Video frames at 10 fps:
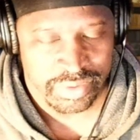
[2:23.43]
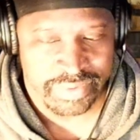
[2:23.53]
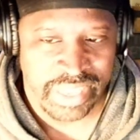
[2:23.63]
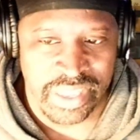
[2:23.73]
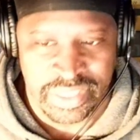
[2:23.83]

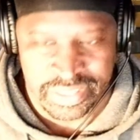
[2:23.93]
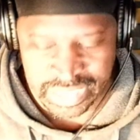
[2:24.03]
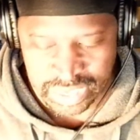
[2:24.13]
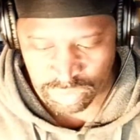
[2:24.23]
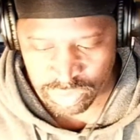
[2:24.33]
See, here's the
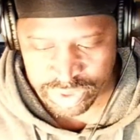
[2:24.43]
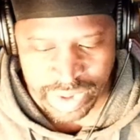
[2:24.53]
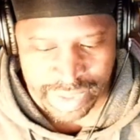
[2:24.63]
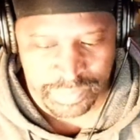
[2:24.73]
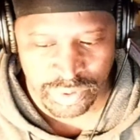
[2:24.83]
thing. When you
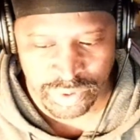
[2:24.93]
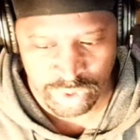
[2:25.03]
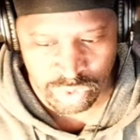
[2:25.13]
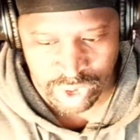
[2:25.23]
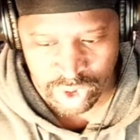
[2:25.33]
rapping on
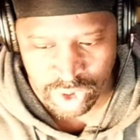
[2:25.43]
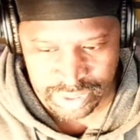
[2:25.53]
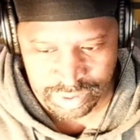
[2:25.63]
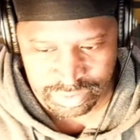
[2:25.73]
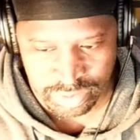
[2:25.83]
the
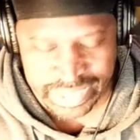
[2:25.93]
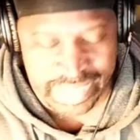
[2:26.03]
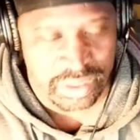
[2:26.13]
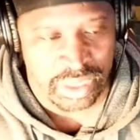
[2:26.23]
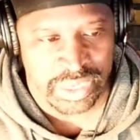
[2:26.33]
URL, so
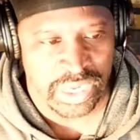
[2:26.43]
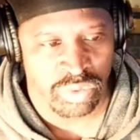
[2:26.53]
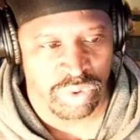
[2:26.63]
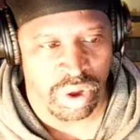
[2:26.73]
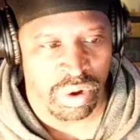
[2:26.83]
that's the
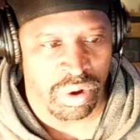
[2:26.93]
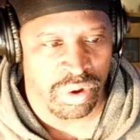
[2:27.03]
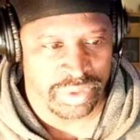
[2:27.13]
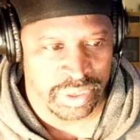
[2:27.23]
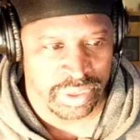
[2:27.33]
league where
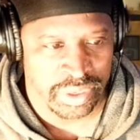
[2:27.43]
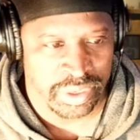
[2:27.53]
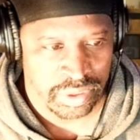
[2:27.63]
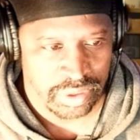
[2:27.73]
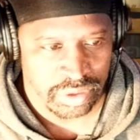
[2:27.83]
all the
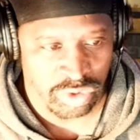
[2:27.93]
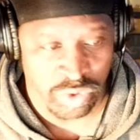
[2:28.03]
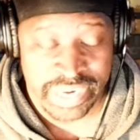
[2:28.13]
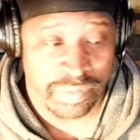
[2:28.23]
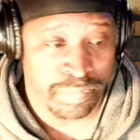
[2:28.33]

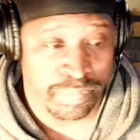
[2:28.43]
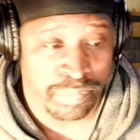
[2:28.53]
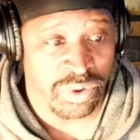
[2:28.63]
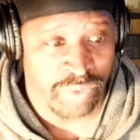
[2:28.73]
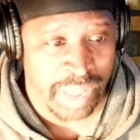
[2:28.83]
greatest
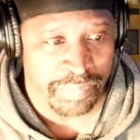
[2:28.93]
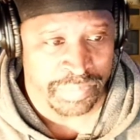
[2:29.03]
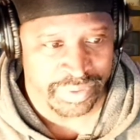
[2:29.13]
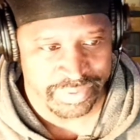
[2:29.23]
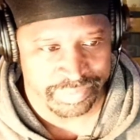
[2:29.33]
battle
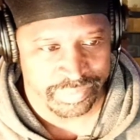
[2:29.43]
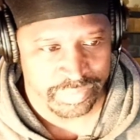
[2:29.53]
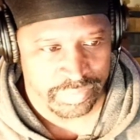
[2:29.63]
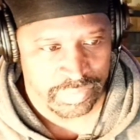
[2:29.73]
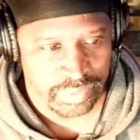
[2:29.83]
rappers
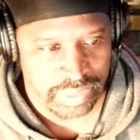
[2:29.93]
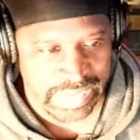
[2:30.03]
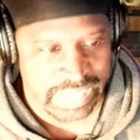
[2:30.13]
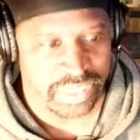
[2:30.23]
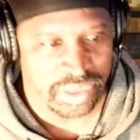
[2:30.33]

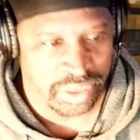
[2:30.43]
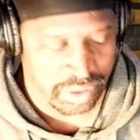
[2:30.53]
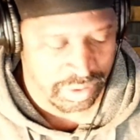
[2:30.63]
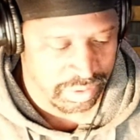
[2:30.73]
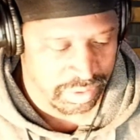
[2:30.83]
in
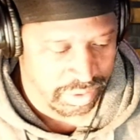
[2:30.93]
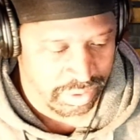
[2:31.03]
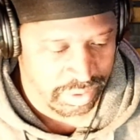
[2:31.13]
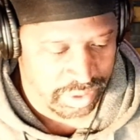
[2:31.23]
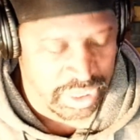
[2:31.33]
the
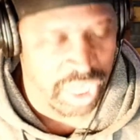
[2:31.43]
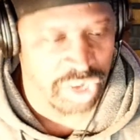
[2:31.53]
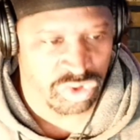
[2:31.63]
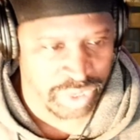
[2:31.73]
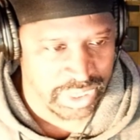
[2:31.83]

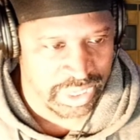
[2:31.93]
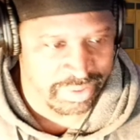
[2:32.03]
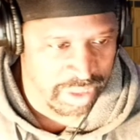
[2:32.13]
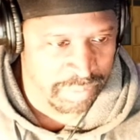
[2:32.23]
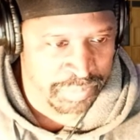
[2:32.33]
country
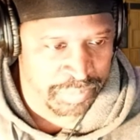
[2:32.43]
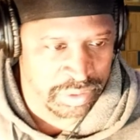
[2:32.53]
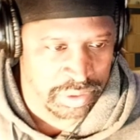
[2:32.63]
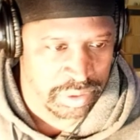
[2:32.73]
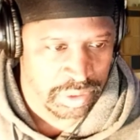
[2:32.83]
is up
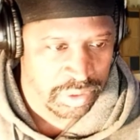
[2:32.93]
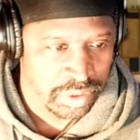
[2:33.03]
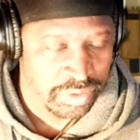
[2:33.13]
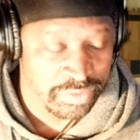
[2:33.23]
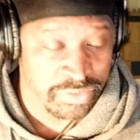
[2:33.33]
under.
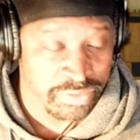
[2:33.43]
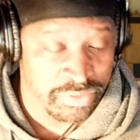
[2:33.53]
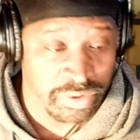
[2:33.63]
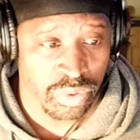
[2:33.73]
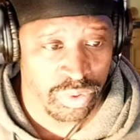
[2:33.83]

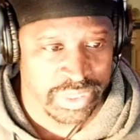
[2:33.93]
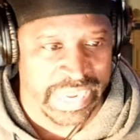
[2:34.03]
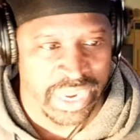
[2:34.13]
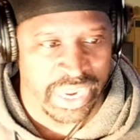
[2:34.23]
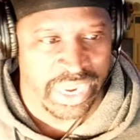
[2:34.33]
So
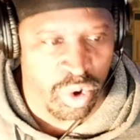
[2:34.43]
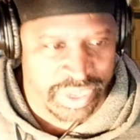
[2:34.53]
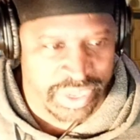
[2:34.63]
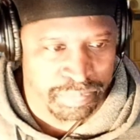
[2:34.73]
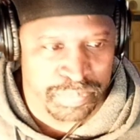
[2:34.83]
they
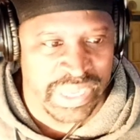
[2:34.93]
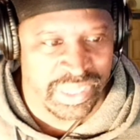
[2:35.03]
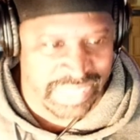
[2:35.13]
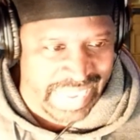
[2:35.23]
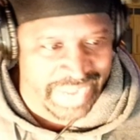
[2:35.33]
all
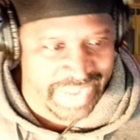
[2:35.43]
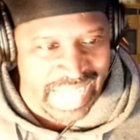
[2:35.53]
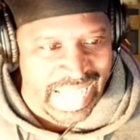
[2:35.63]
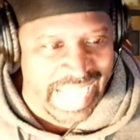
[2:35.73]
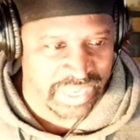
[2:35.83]
competing at
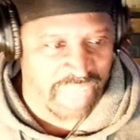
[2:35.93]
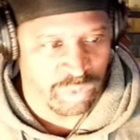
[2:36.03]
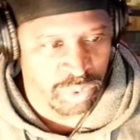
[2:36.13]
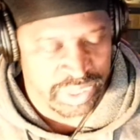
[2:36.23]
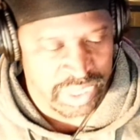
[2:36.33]
a high
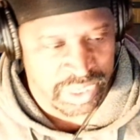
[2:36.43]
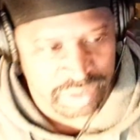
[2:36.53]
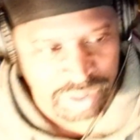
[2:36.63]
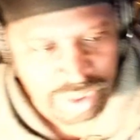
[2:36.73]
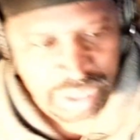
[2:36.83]
level
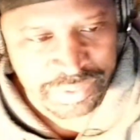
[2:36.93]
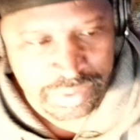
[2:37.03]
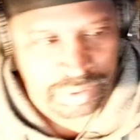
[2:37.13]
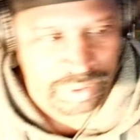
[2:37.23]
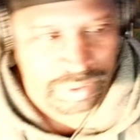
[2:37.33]
against each other.